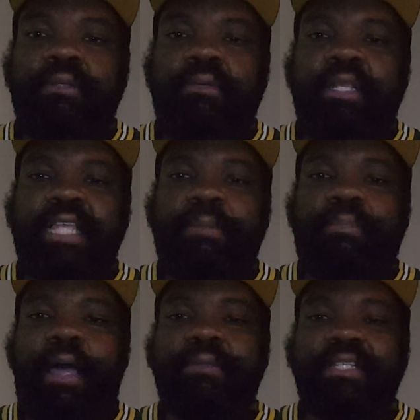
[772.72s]
he's had
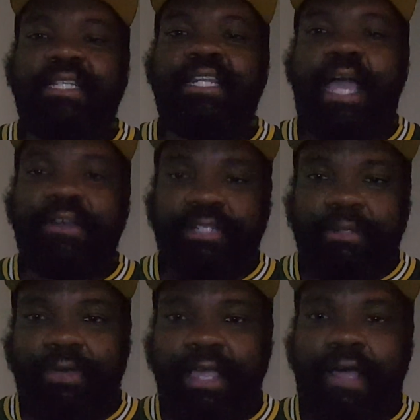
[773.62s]
problems against the Niners in
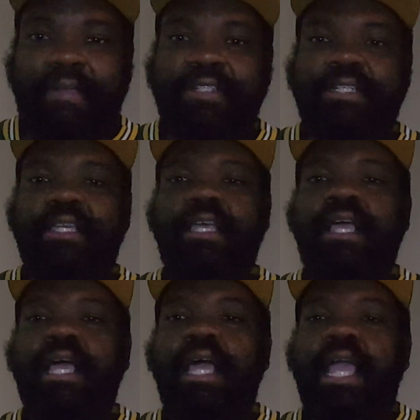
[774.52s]
the playoffs.
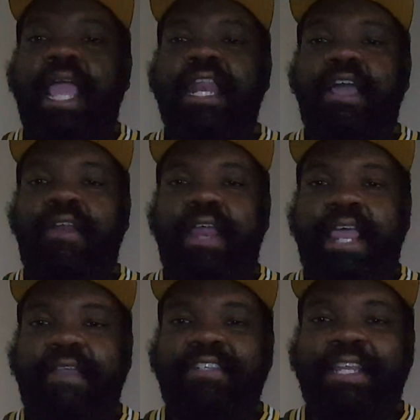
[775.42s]
And the other
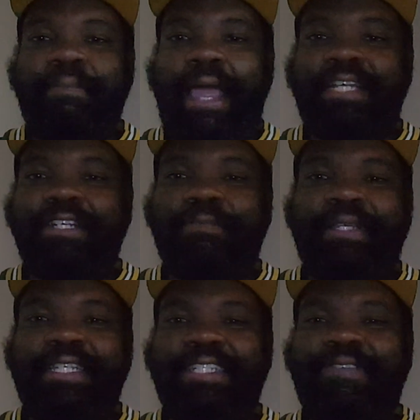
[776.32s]
NFC
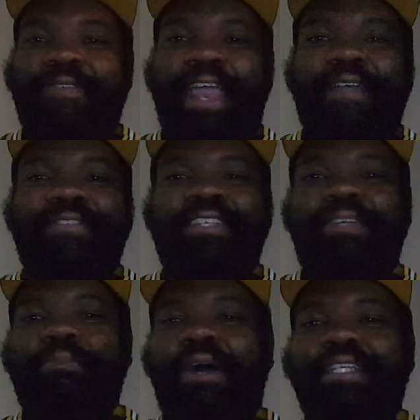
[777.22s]
matchup is Rams the
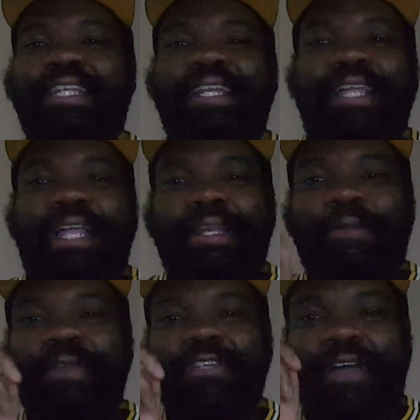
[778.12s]
Bucks, and the
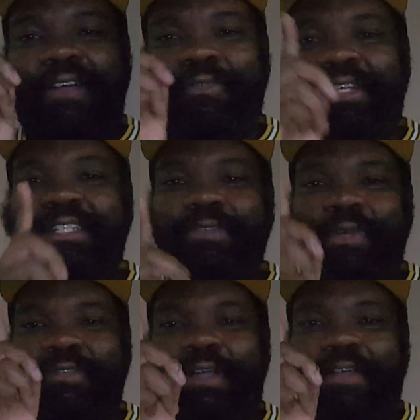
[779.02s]
reason why this is the
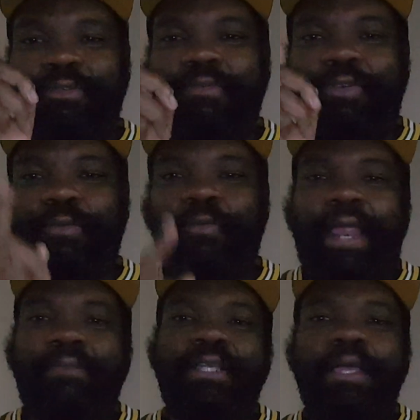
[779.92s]
reason why I was rooting for the
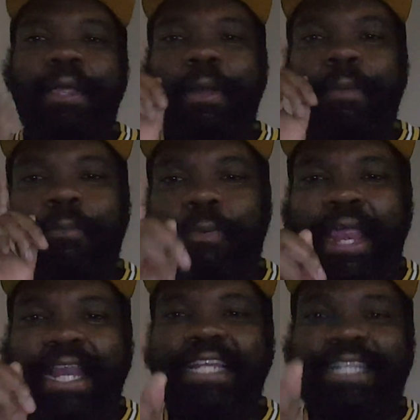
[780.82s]
Rams.
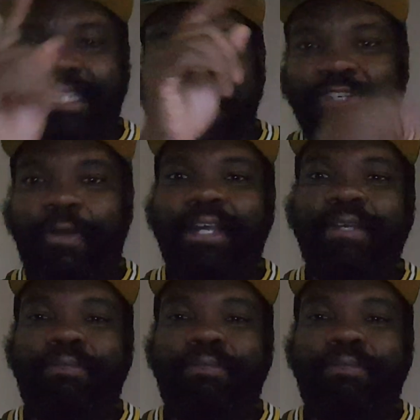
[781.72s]
Brady, since he joined the